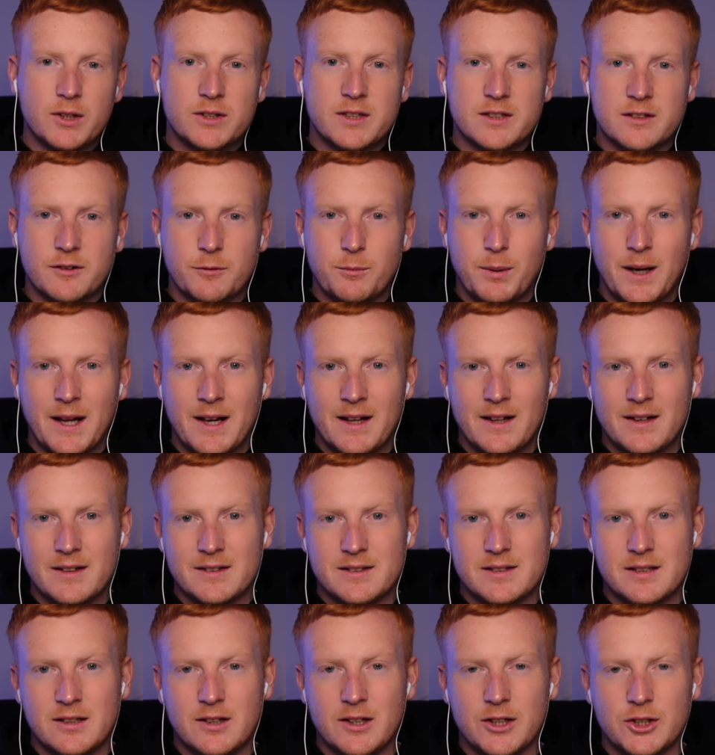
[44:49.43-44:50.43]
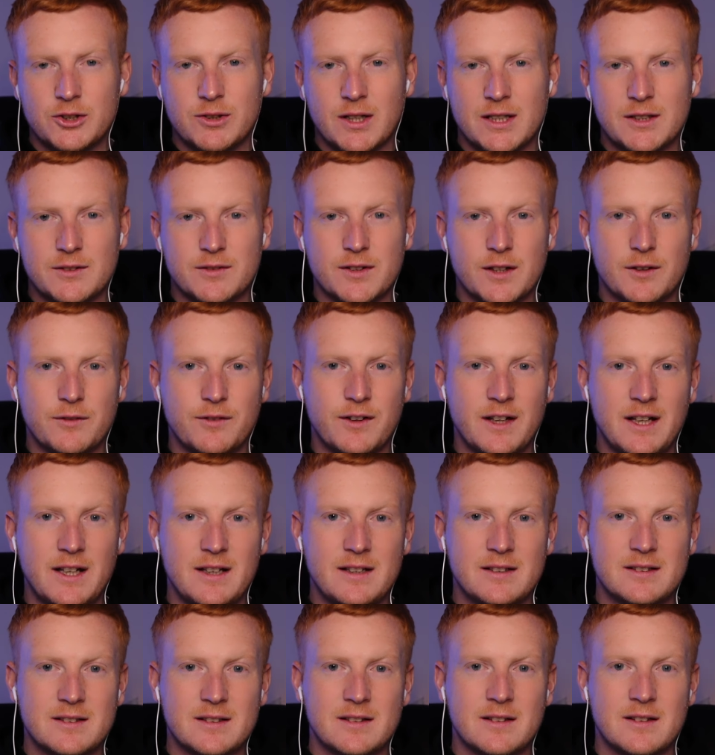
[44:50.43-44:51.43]
the the purchase of players, high
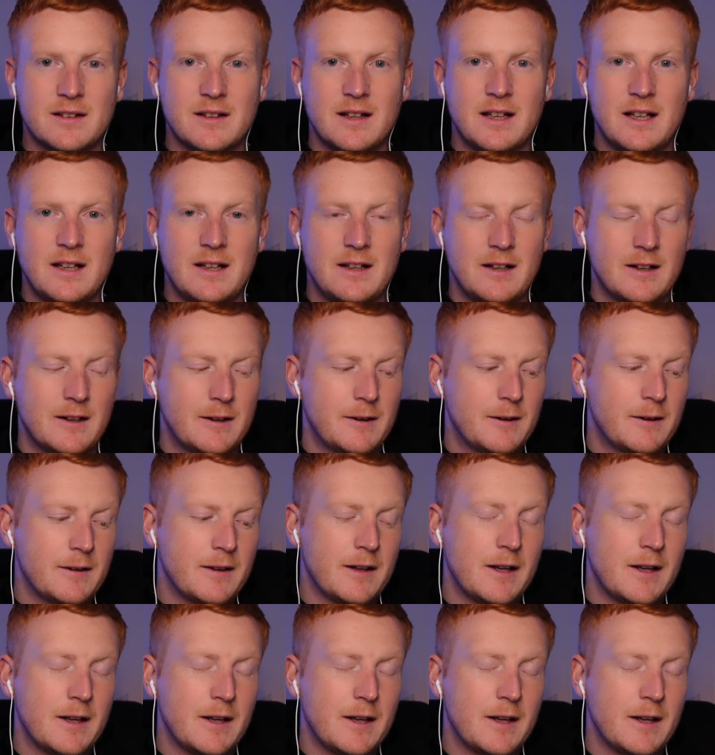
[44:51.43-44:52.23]
transfer fees and